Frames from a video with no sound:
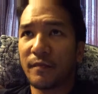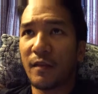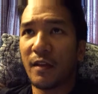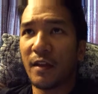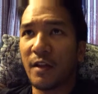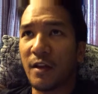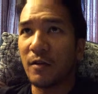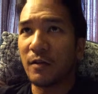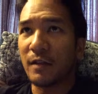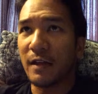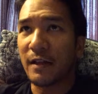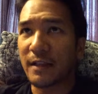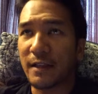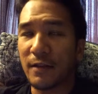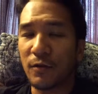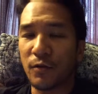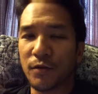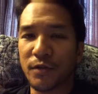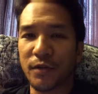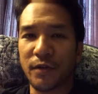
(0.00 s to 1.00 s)
like
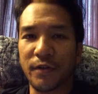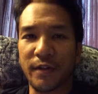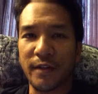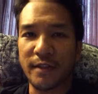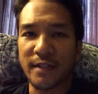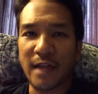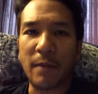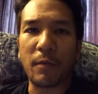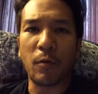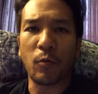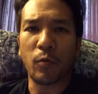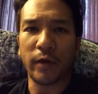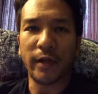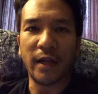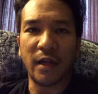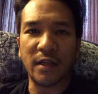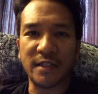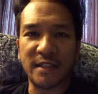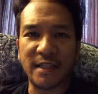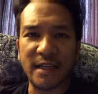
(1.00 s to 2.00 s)
those are the type of
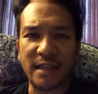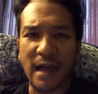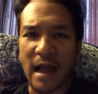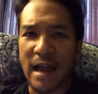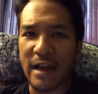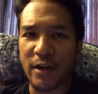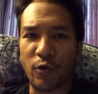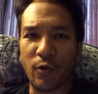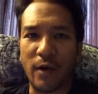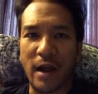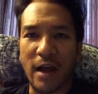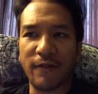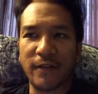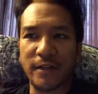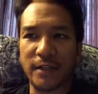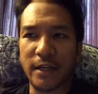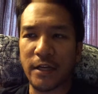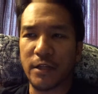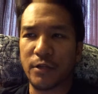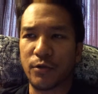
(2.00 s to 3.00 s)
workouts that I
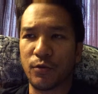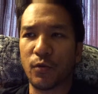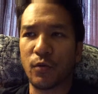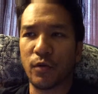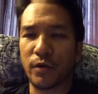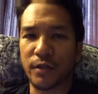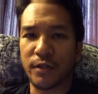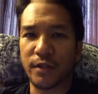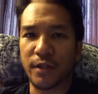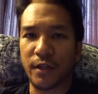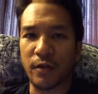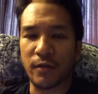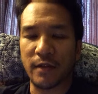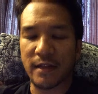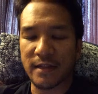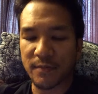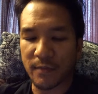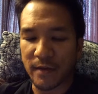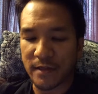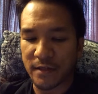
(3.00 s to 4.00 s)
gravitate towards.
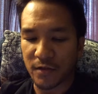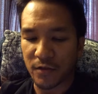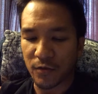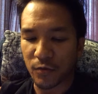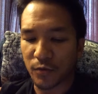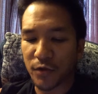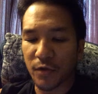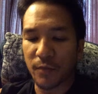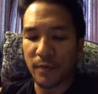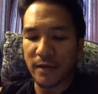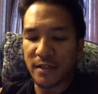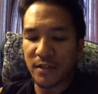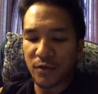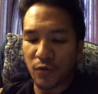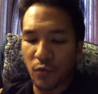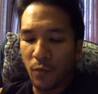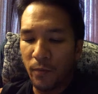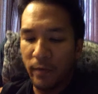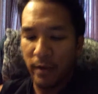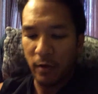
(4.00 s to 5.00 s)
Those are my
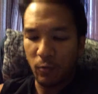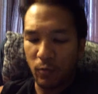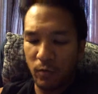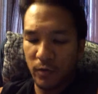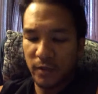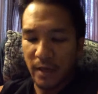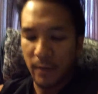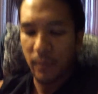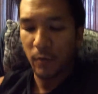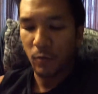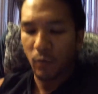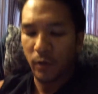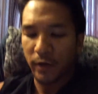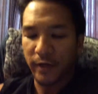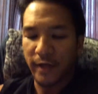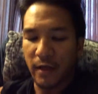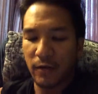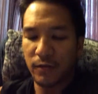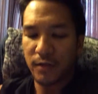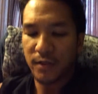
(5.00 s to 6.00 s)
soulmate type of
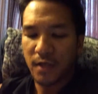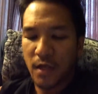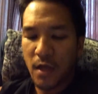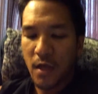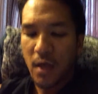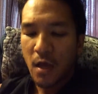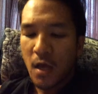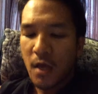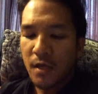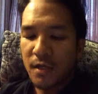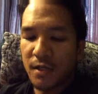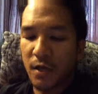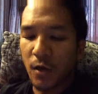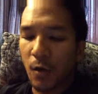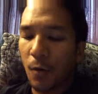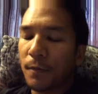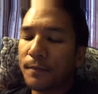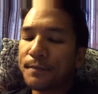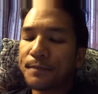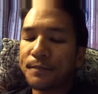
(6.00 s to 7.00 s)
workouts.
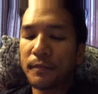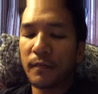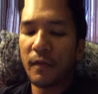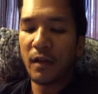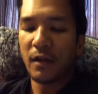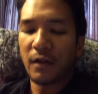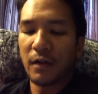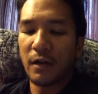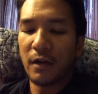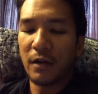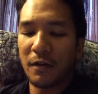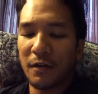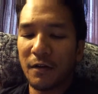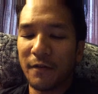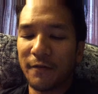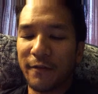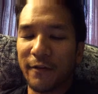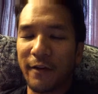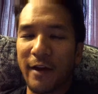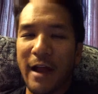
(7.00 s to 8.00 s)
So
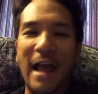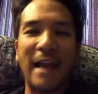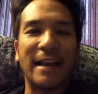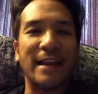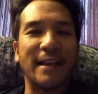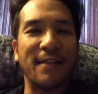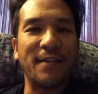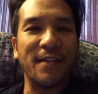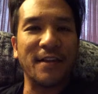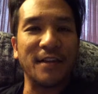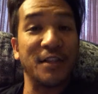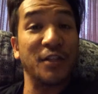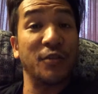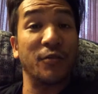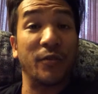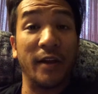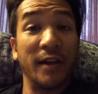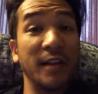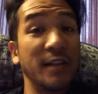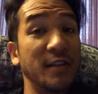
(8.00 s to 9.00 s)
for adding the
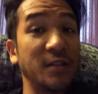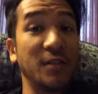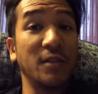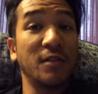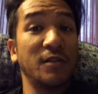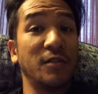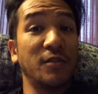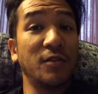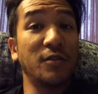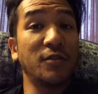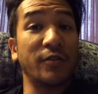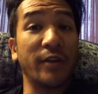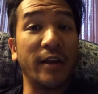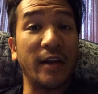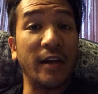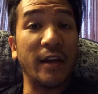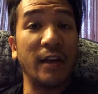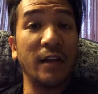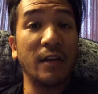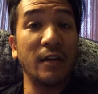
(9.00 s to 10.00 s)
strength
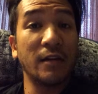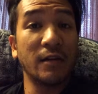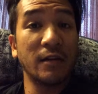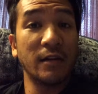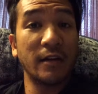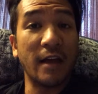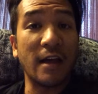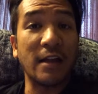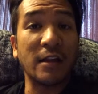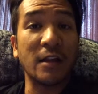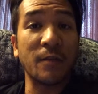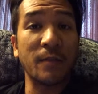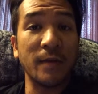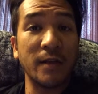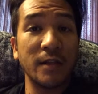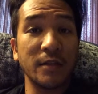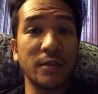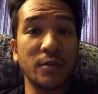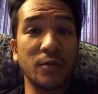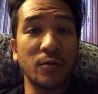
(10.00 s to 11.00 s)
training
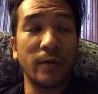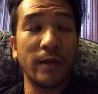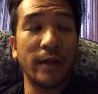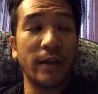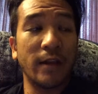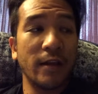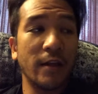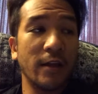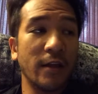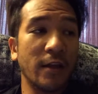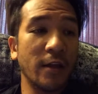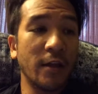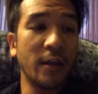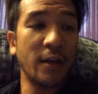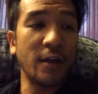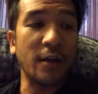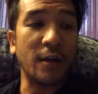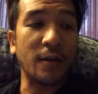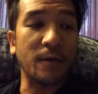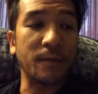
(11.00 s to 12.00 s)
element to it,
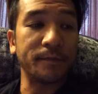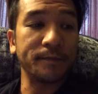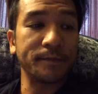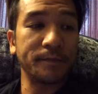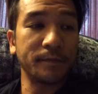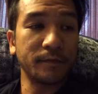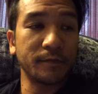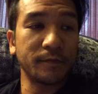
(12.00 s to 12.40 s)
um,